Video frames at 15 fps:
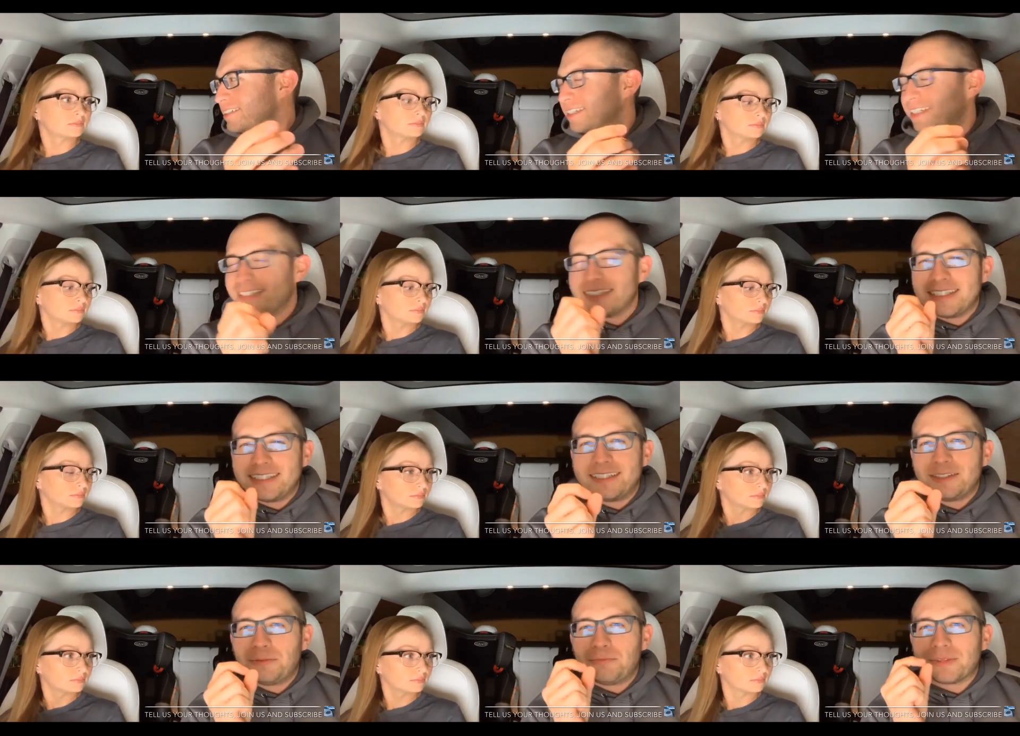Speaker 1: I,
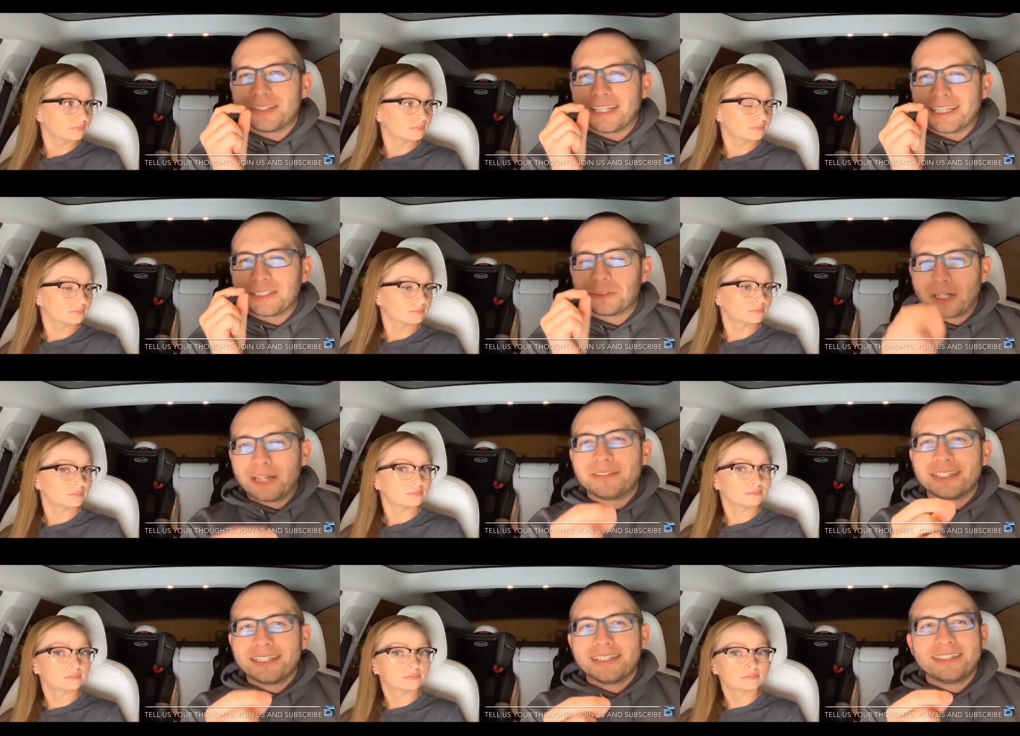but like
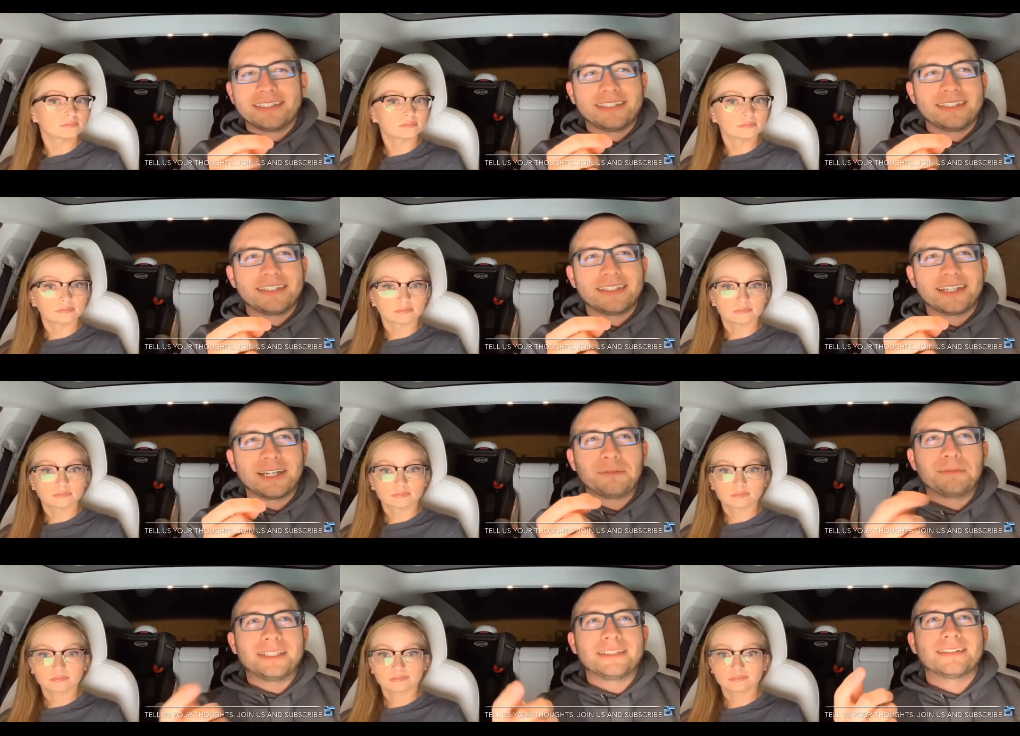driving it,
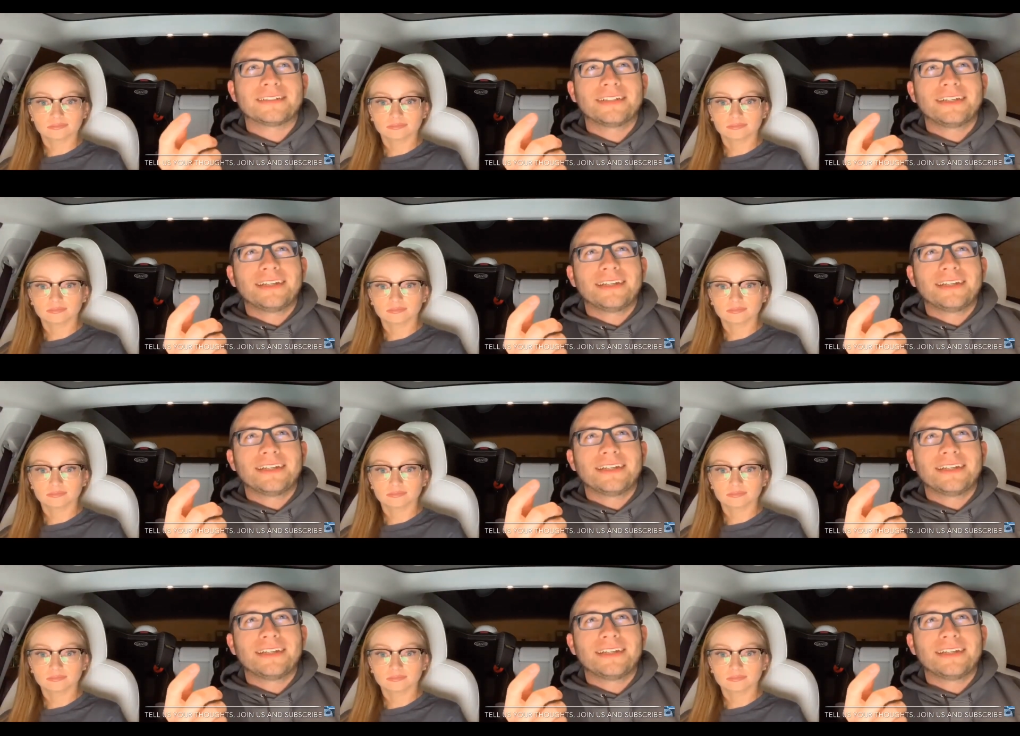I mean,